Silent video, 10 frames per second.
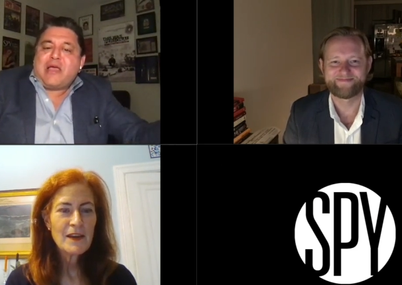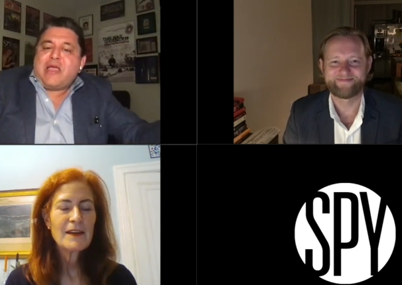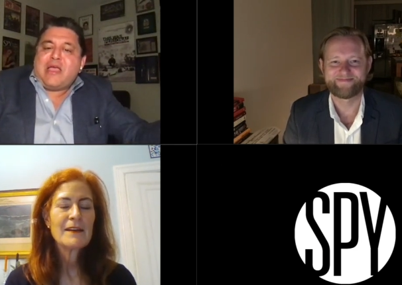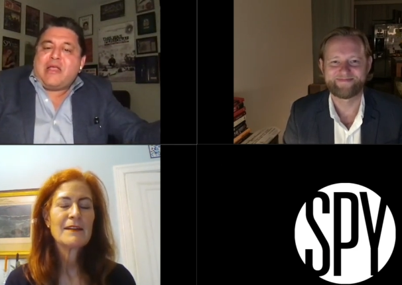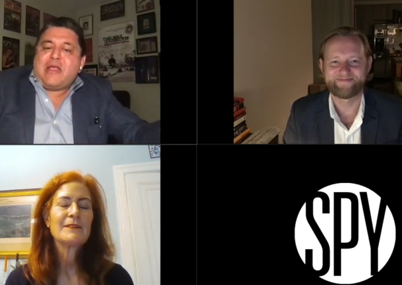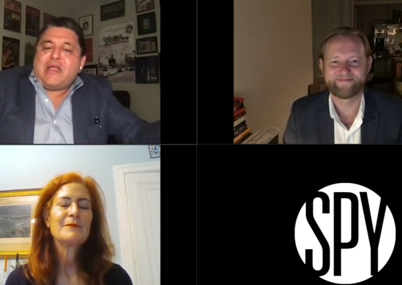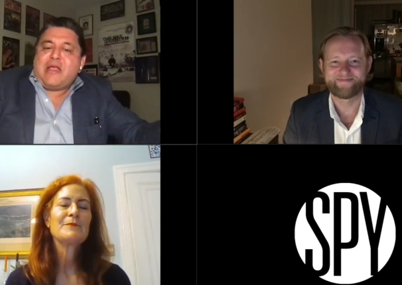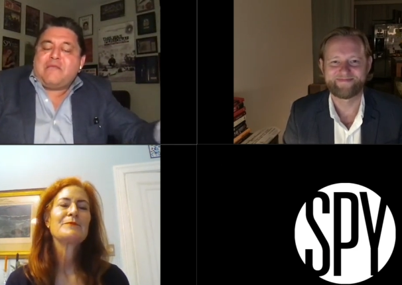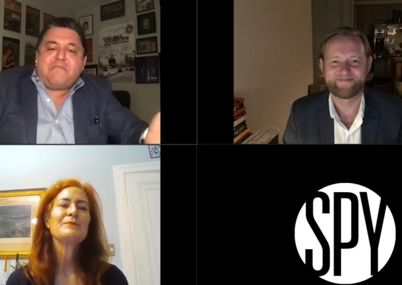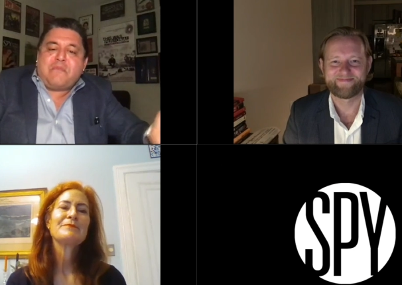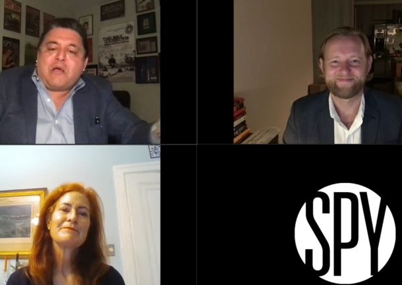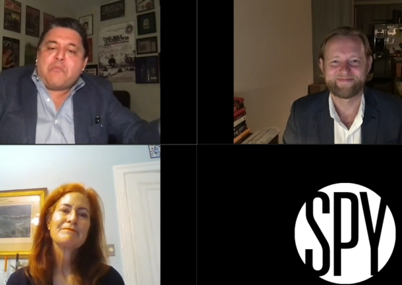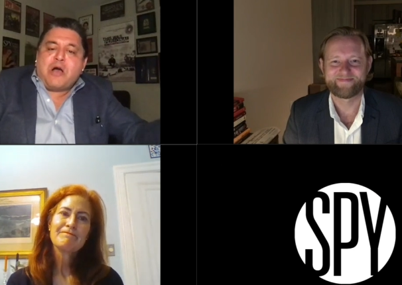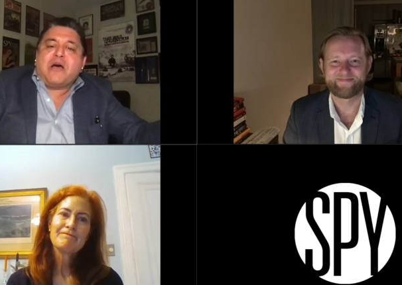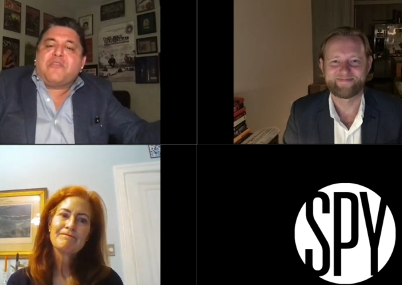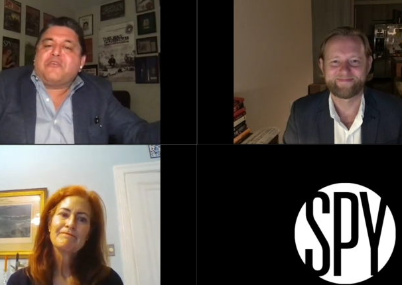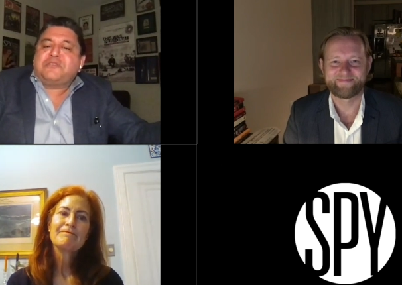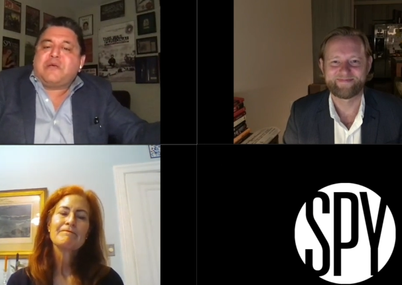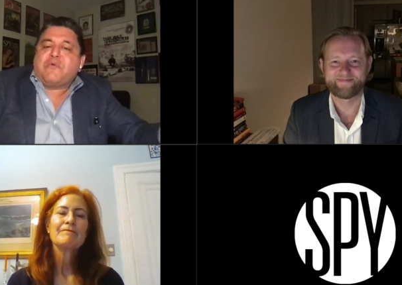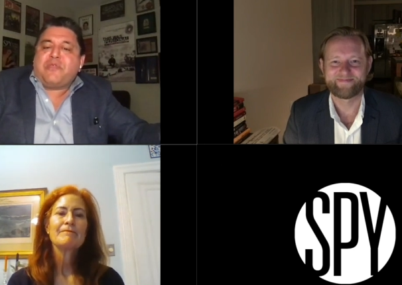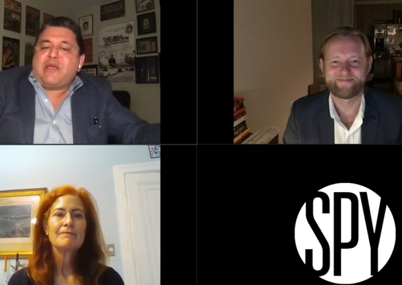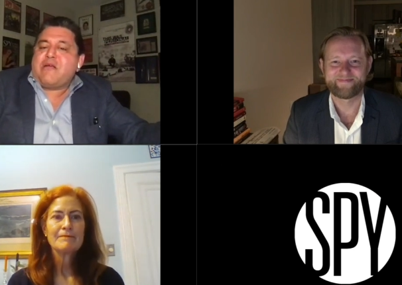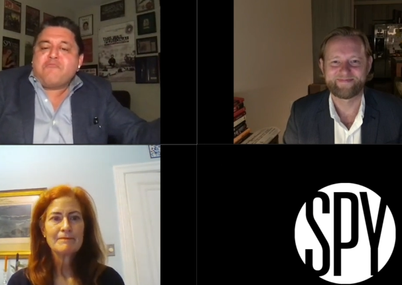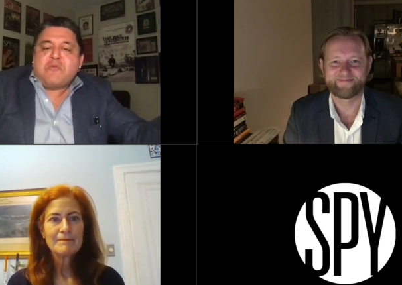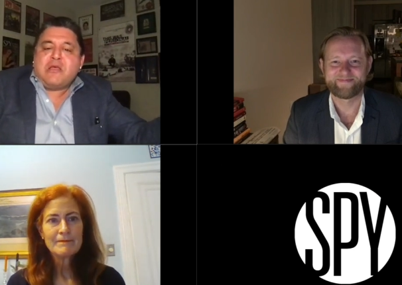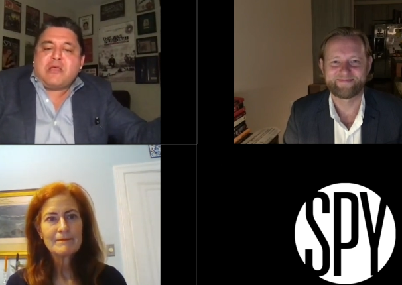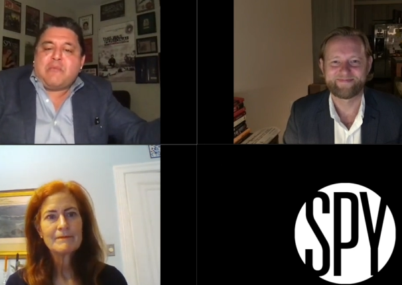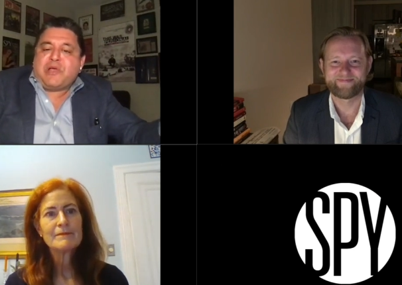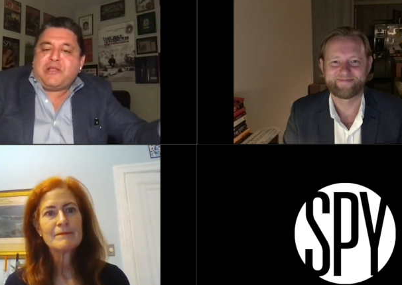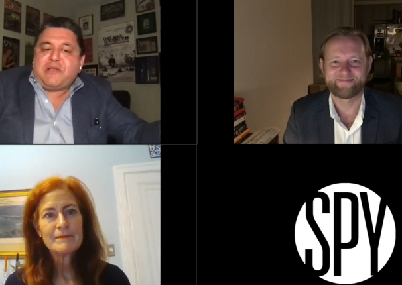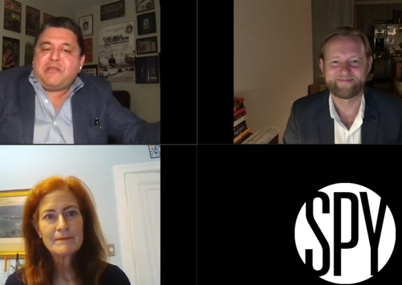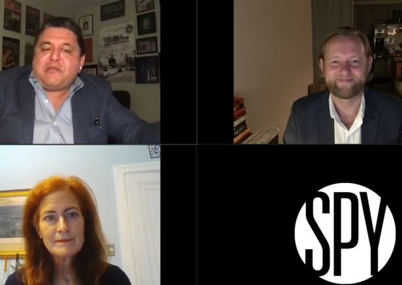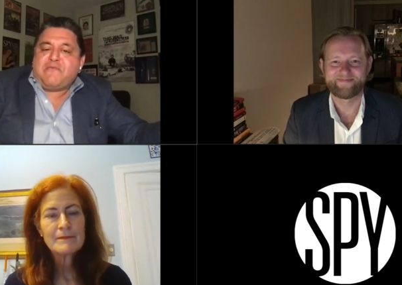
Speaker 1: you know, and among others that were there, I